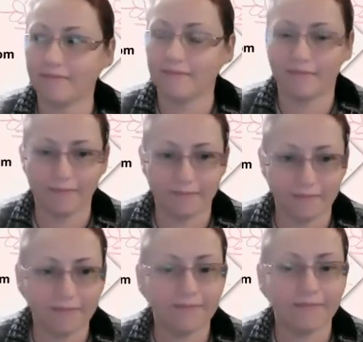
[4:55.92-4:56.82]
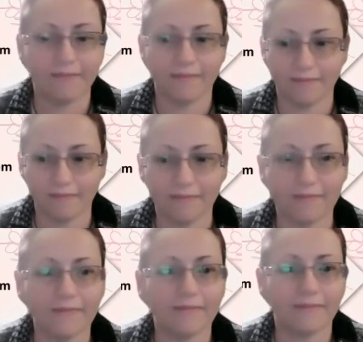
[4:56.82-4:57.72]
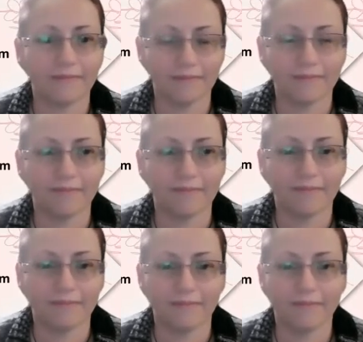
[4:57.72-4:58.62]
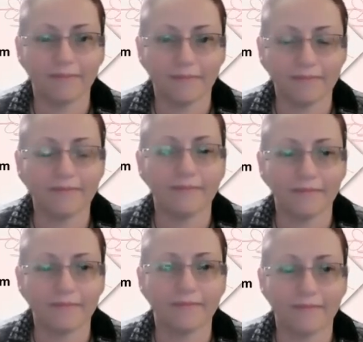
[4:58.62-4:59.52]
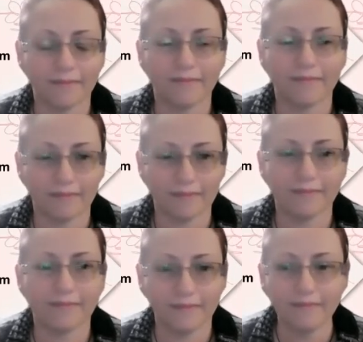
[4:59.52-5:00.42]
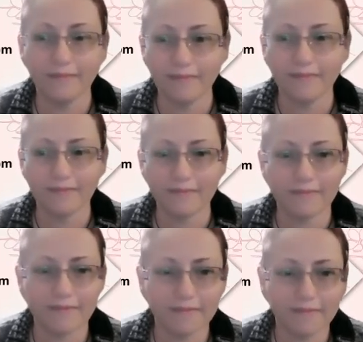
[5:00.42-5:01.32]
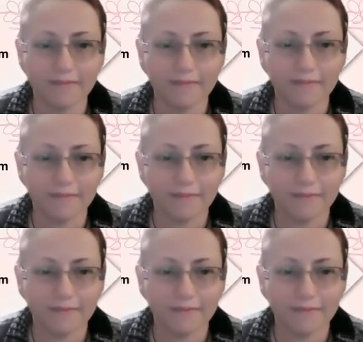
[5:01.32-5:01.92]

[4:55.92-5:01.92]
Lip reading: No words are spoken by the person on screen.